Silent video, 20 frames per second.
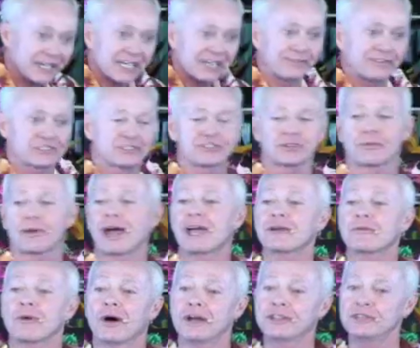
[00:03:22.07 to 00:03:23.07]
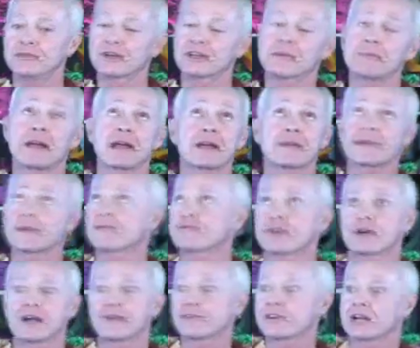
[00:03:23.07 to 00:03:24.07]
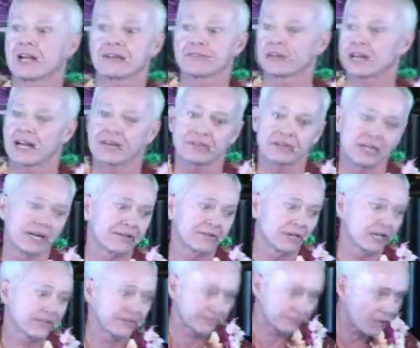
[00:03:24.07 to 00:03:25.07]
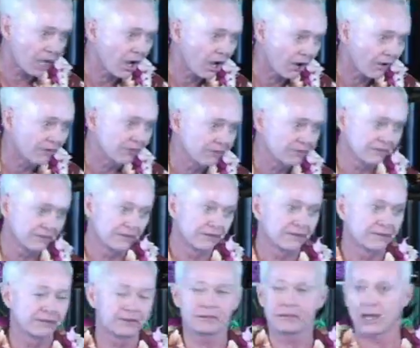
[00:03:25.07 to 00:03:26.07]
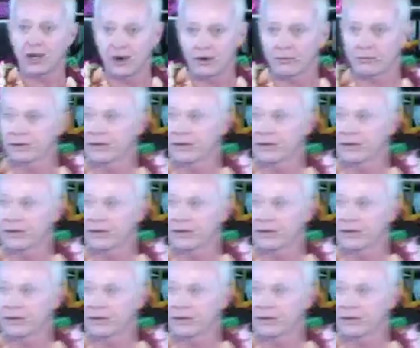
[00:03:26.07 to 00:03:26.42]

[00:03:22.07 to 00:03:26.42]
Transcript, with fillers: If it's the right one, you want to marry them forever, never, never, never let them go. We hope.